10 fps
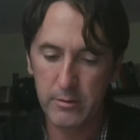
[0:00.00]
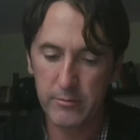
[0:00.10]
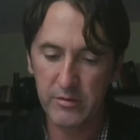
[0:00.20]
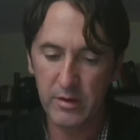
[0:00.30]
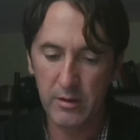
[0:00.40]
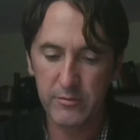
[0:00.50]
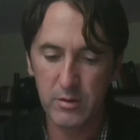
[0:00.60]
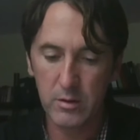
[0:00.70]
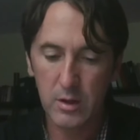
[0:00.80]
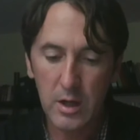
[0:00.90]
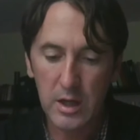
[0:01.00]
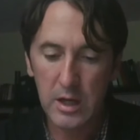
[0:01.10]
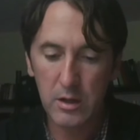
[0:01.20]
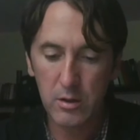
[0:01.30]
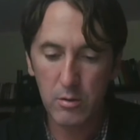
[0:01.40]
himself
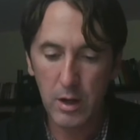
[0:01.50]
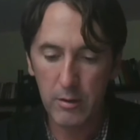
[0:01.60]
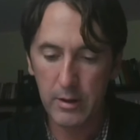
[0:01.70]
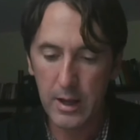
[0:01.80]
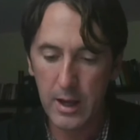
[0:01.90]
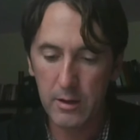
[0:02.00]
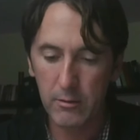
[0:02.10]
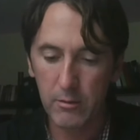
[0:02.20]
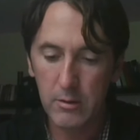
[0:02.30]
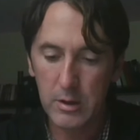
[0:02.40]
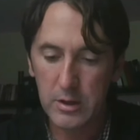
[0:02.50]
he knew how to handle,